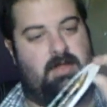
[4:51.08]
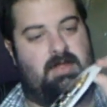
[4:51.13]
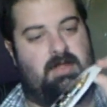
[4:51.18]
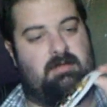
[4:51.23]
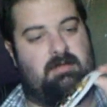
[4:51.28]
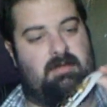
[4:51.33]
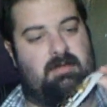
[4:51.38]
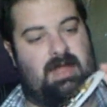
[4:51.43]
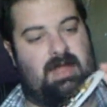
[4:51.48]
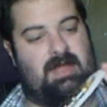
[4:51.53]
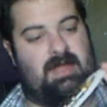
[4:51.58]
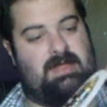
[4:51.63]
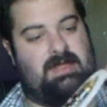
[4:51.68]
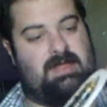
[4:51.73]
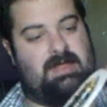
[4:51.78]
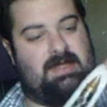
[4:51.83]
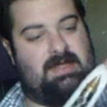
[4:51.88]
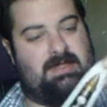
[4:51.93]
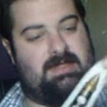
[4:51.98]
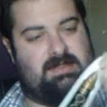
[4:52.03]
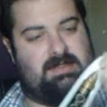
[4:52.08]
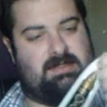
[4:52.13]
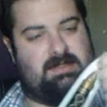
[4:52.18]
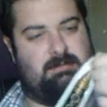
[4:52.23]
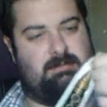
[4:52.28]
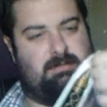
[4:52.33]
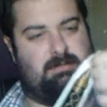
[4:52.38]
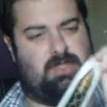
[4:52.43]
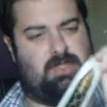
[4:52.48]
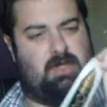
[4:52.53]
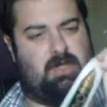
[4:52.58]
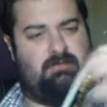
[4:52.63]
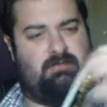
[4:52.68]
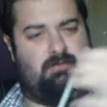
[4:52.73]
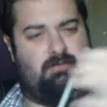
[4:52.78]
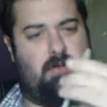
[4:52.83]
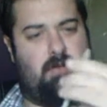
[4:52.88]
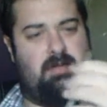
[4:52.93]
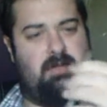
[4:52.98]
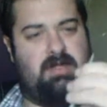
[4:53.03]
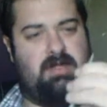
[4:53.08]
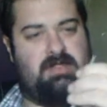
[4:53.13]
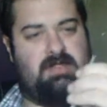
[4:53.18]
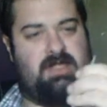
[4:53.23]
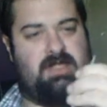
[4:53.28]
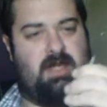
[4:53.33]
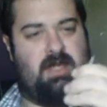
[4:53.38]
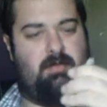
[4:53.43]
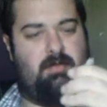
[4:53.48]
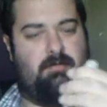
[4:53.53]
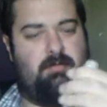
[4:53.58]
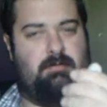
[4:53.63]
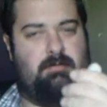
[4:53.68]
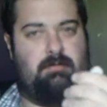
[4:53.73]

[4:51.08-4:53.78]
The blade is soft rubber, so